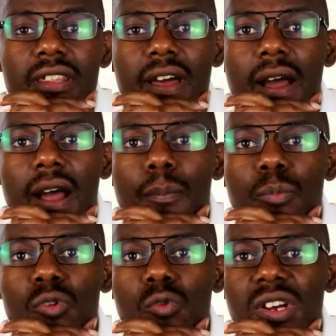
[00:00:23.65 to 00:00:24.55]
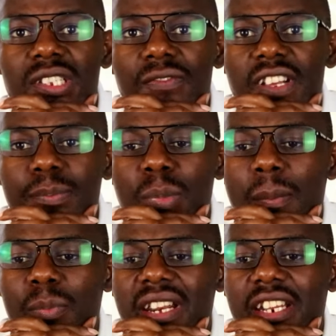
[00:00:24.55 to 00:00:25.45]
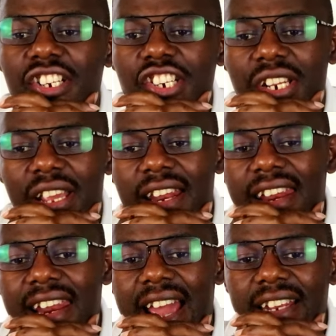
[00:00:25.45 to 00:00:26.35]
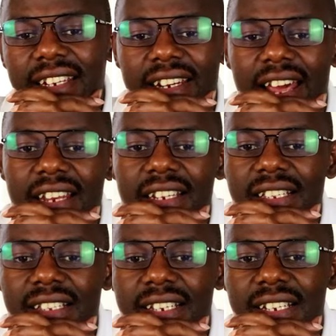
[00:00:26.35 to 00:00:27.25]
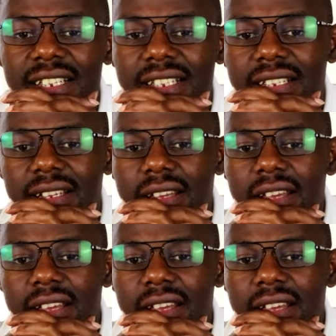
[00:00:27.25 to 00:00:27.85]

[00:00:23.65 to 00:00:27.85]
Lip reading: The book was first published in 1996.